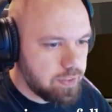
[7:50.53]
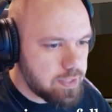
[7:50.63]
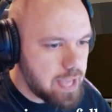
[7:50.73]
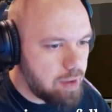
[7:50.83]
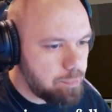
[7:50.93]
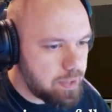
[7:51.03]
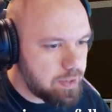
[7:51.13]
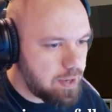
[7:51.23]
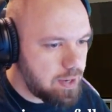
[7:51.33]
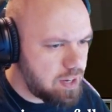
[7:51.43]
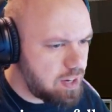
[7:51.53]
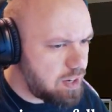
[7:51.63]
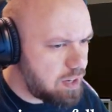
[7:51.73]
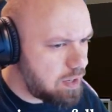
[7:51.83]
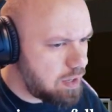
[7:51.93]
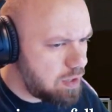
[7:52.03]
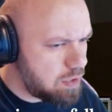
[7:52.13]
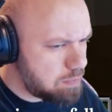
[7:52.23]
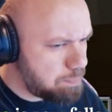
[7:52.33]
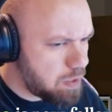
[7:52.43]
Yeah, but uh,
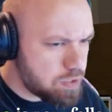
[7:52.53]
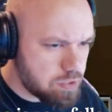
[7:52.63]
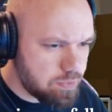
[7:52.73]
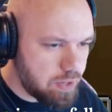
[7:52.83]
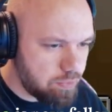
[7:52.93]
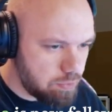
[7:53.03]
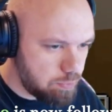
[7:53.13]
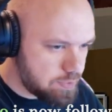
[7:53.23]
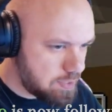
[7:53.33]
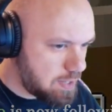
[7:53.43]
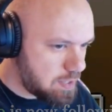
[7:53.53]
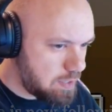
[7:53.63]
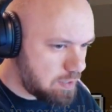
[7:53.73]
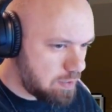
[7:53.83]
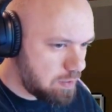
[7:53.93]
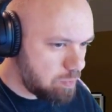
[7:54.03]
Hawk Bar Survival, was it, I think?